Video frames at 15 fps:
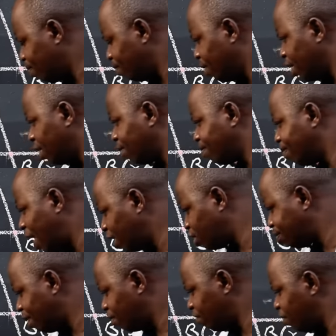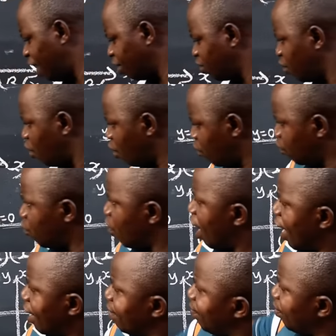the maximum value of
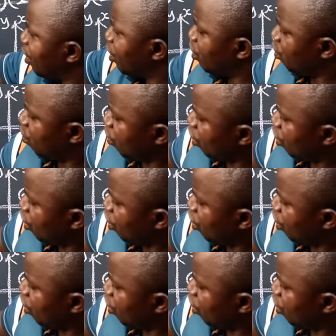y, you